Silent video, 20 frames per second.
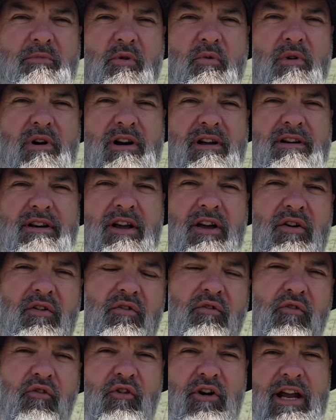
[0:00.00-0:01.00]
number one,
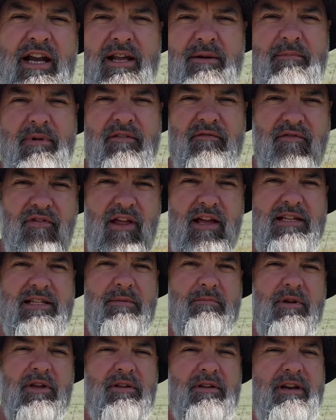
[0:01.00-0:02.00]
freedom and
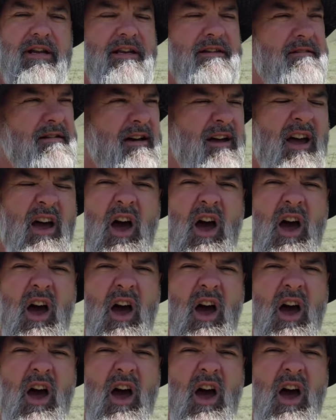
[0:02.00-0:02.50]
flexibility.